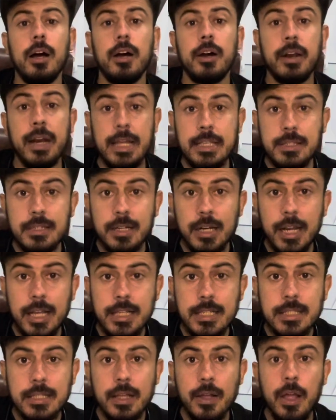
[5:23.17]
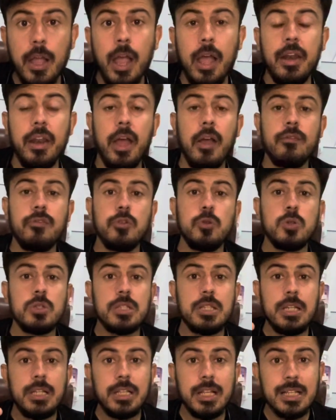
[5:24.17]
restless, and if you
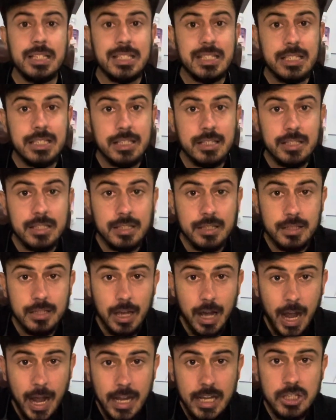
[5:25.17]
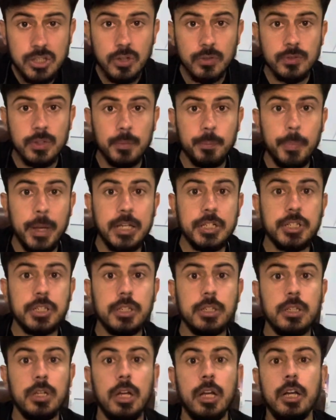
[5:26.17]
see the eyes of the
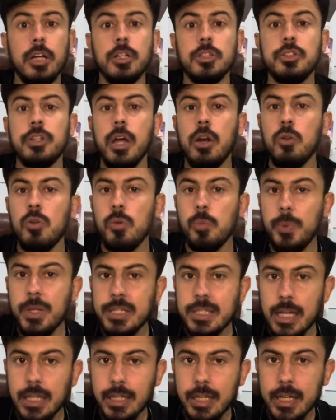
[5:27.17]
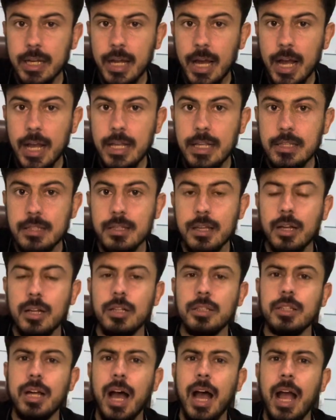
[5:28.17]
patient, there will be sunken eyes,
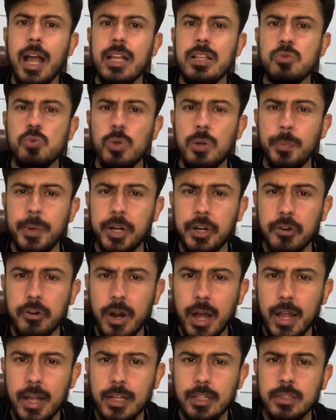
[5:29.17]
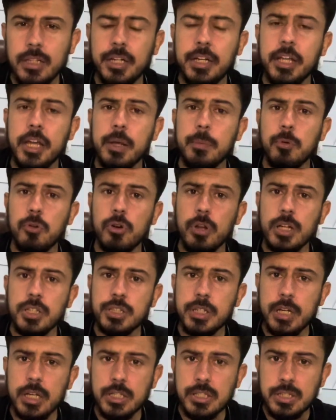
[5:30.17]
the eyes will be dry, the tear
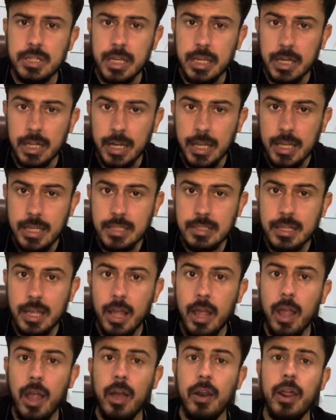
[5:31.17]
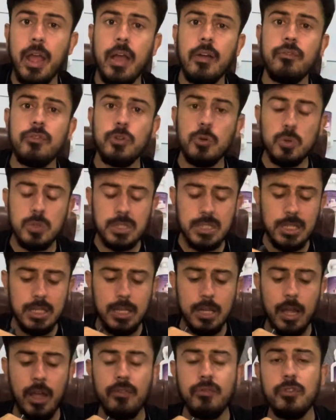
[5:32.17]
production is decreased, and if you
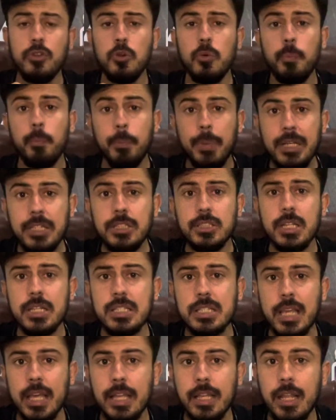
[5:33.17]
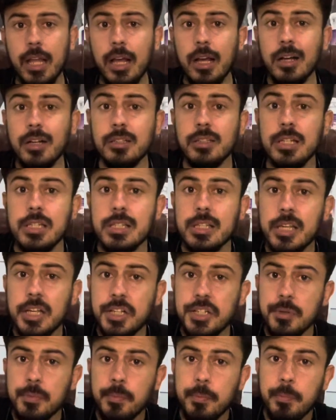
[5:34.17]
see, if you pinch the
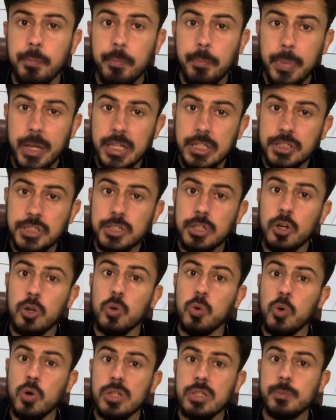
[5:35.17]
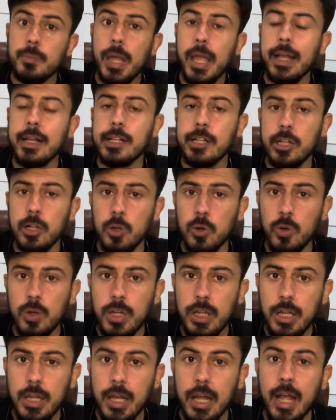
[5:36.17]
skin pinch goes back
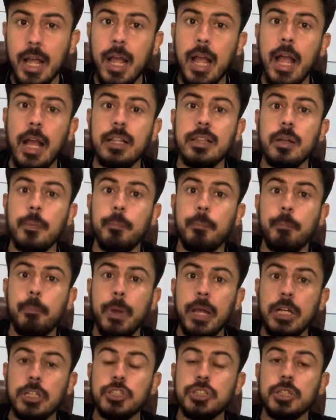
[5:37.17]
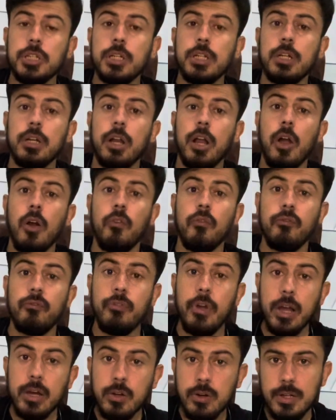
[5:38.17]
slowly, and the patient
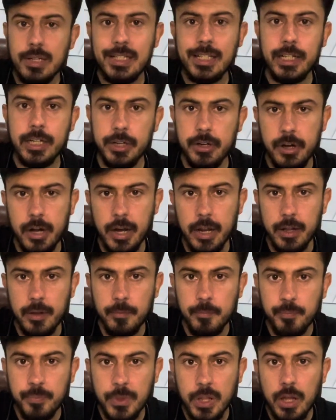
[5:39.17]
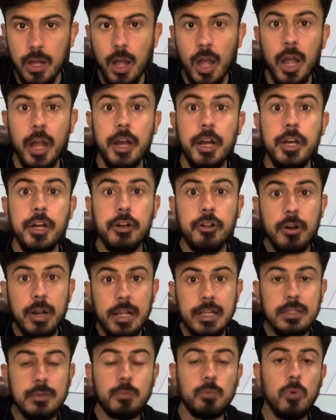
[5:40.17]
vigorously drink. He
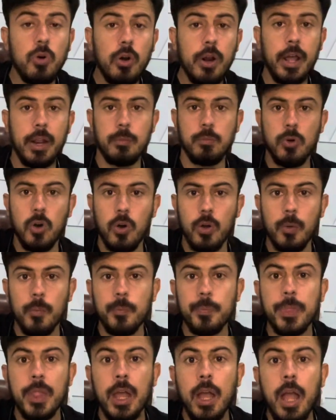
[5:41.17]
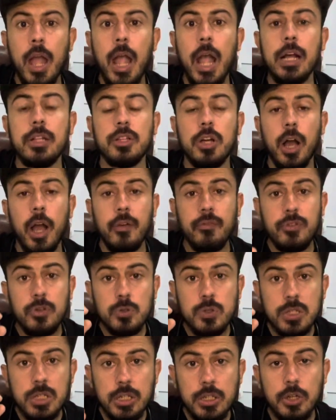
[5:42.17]
drinks more and more, and if you
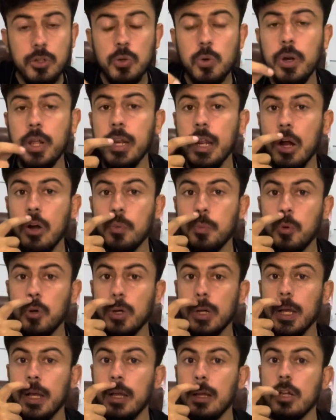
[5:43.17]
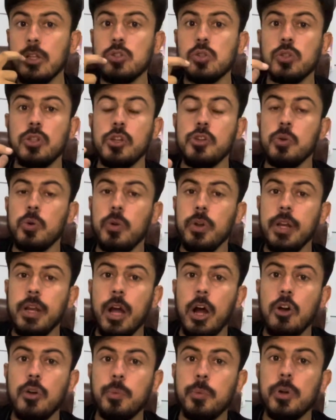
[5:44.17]
see the urine output, so the urine
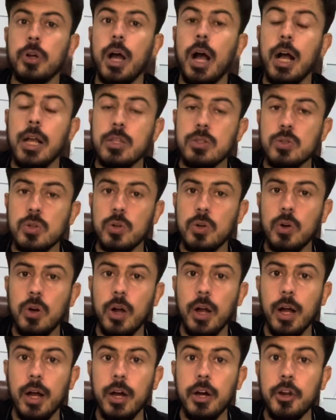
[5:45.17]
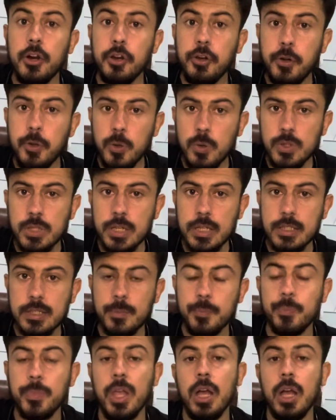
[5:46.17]
output also reduces.